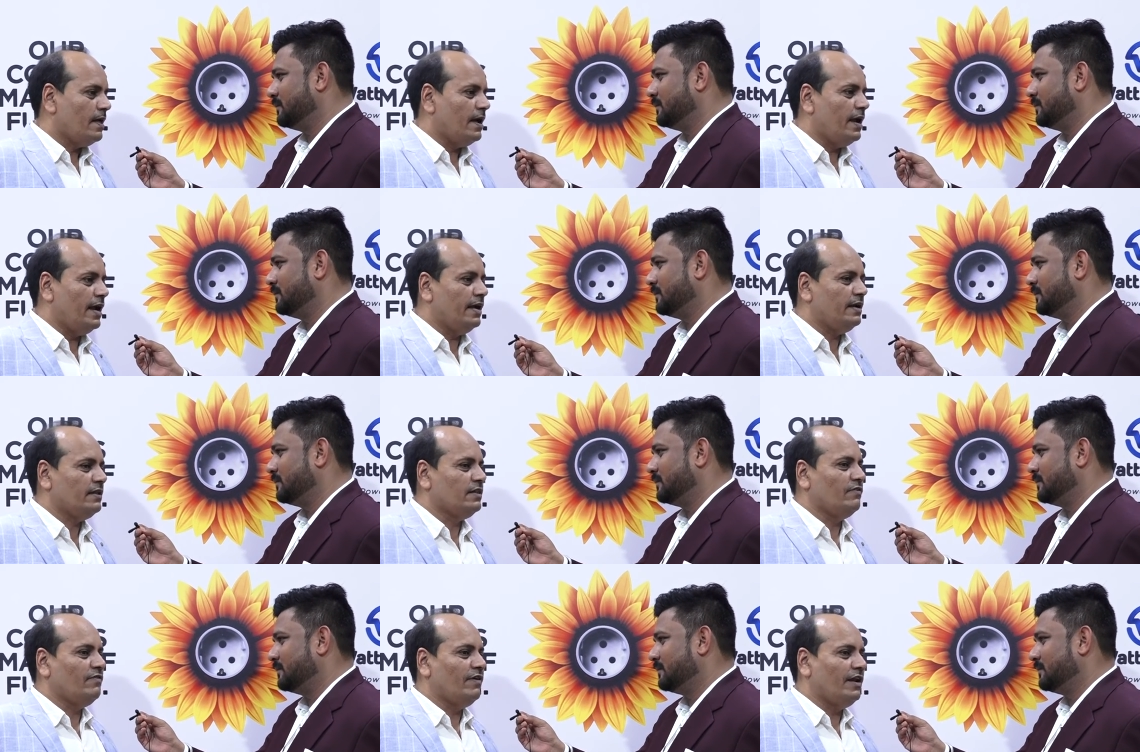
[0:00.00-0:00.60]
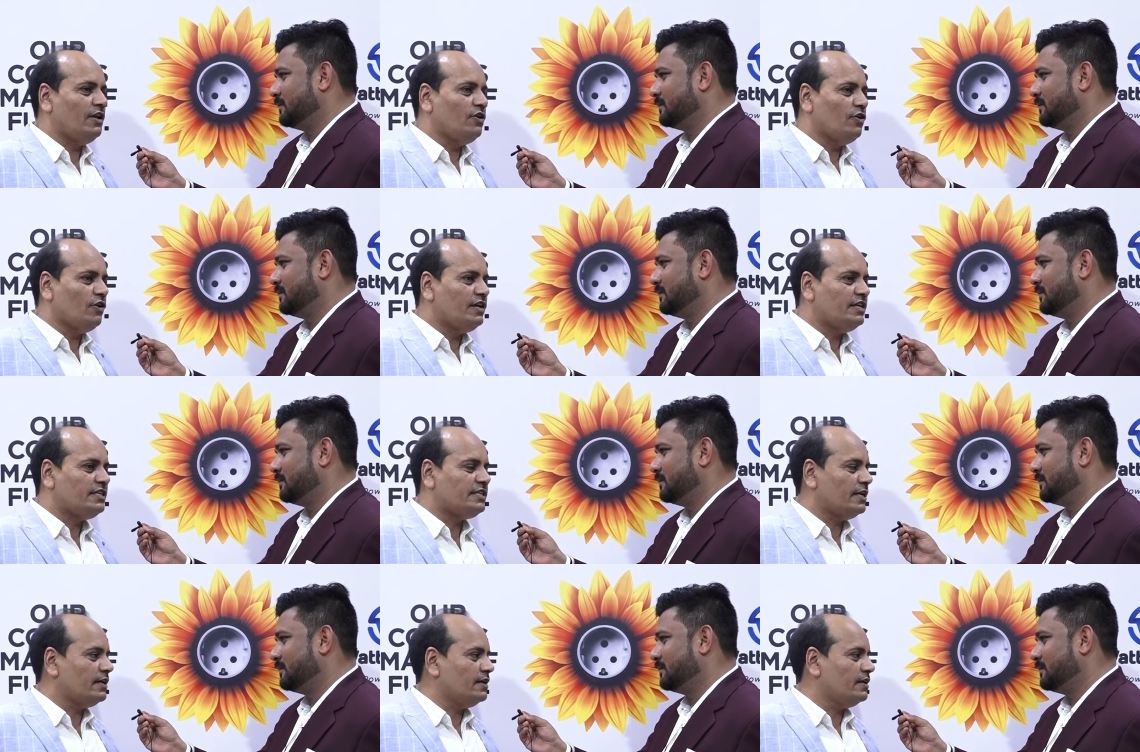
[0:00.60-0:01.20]
Speaker 1: and the value
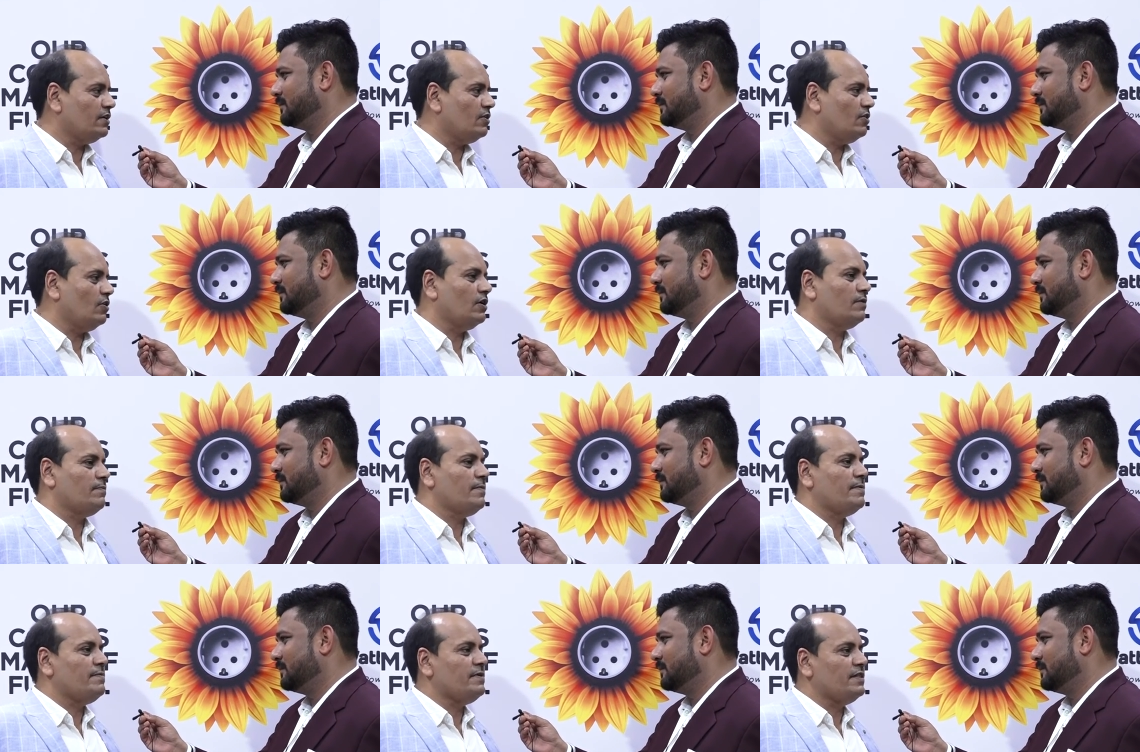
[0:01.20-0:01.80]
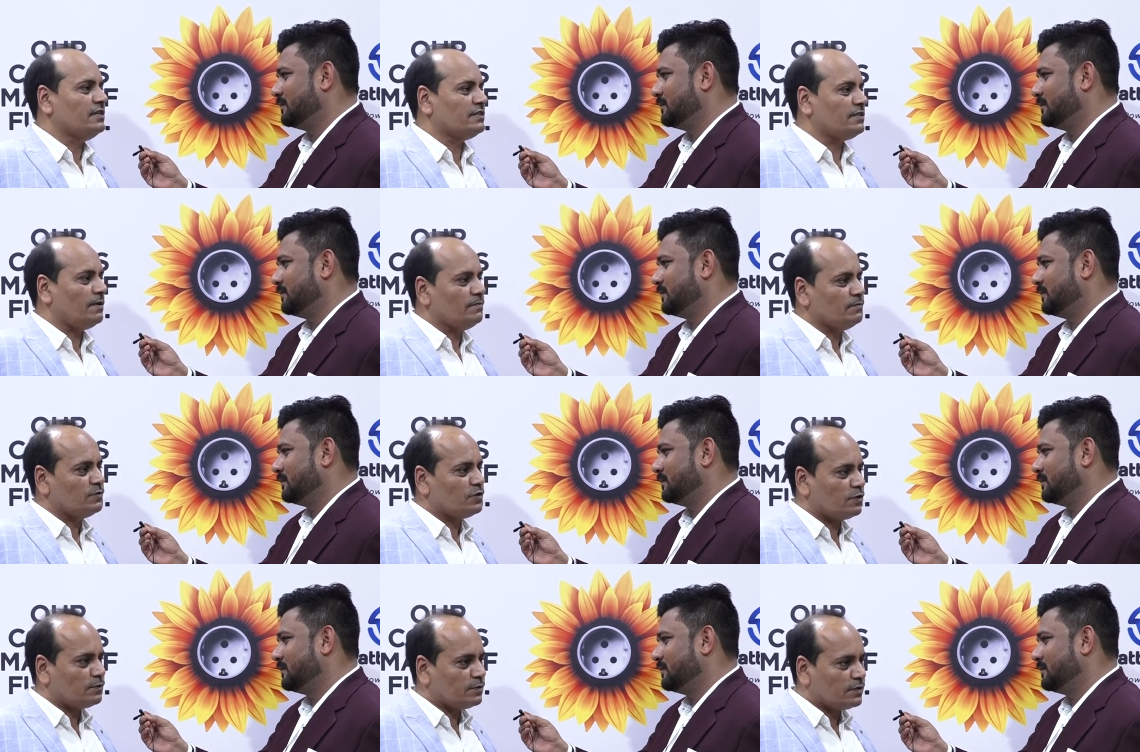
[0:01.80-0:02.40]
addition or maybe the
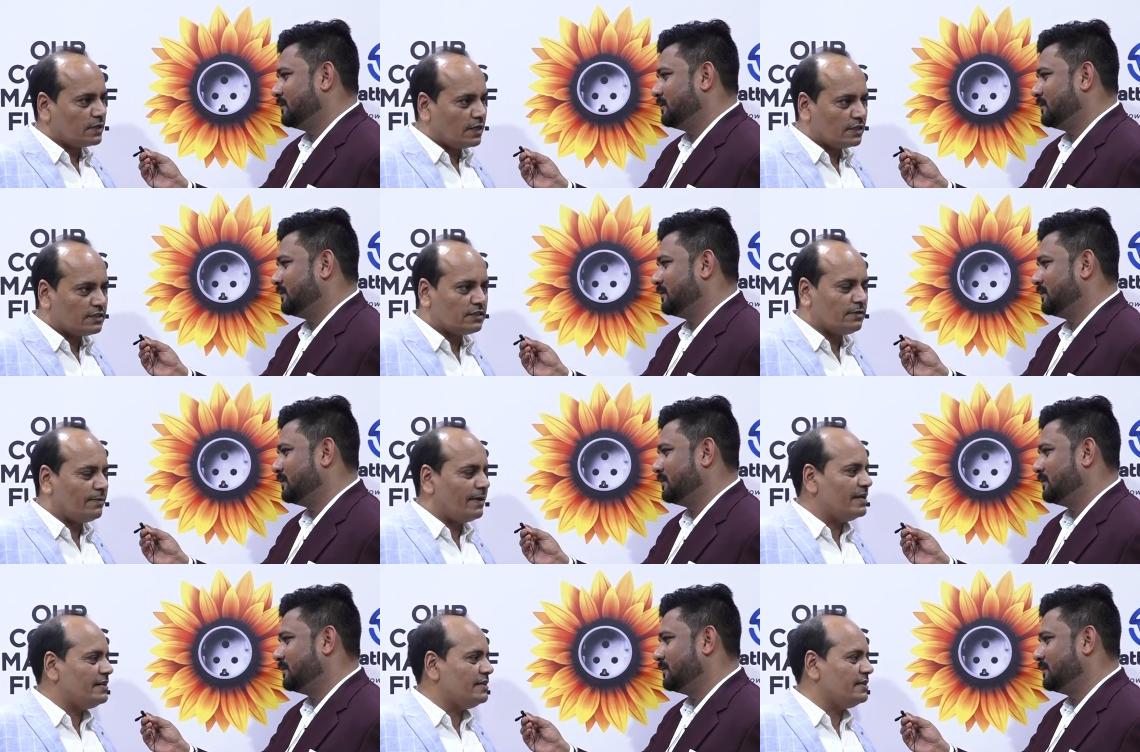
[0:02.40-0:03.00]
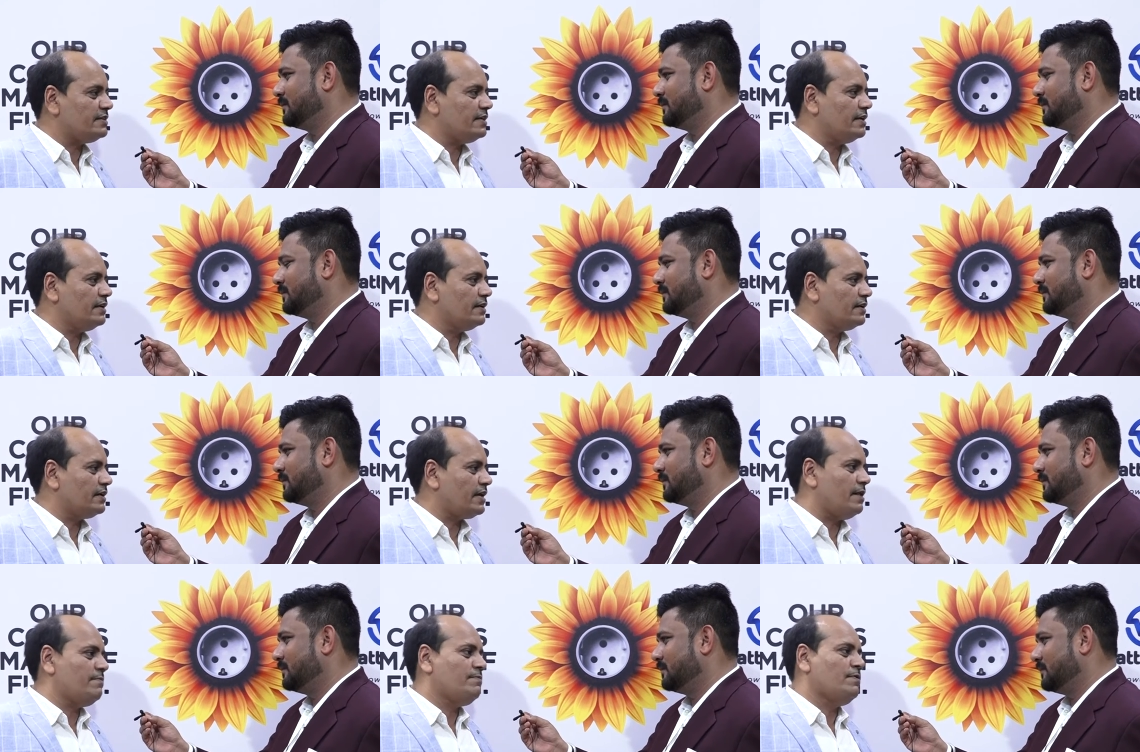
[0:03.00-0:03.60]
some
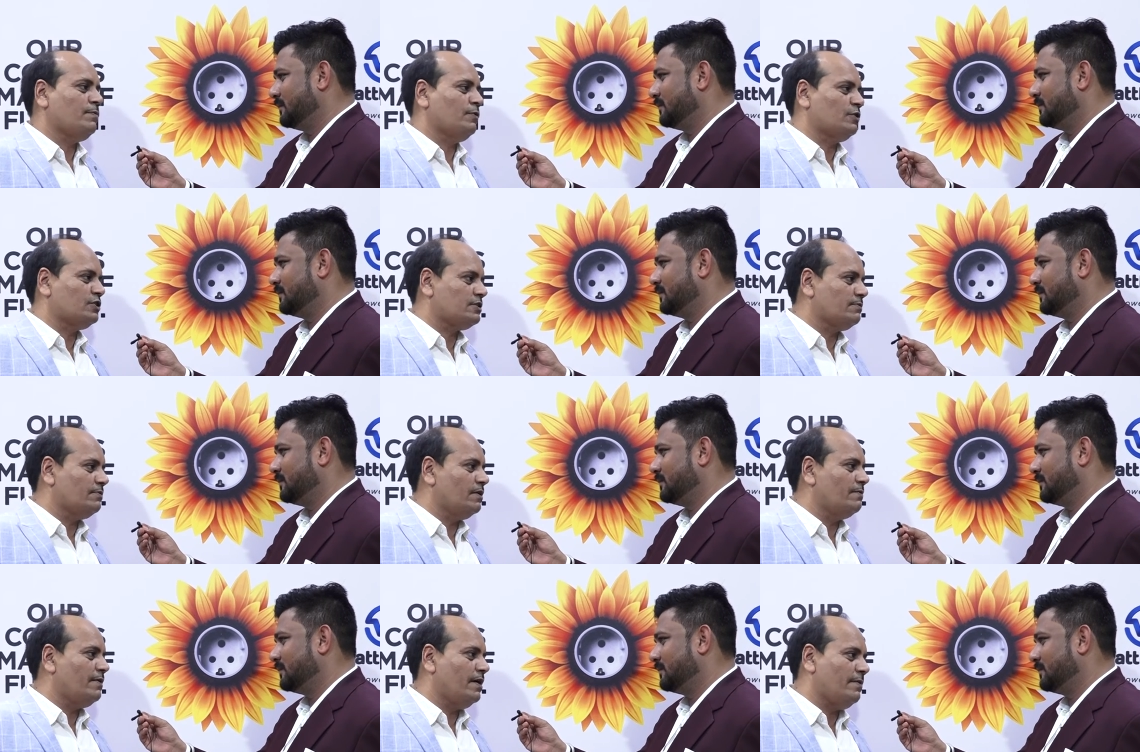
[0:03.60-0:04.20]
customization can be possible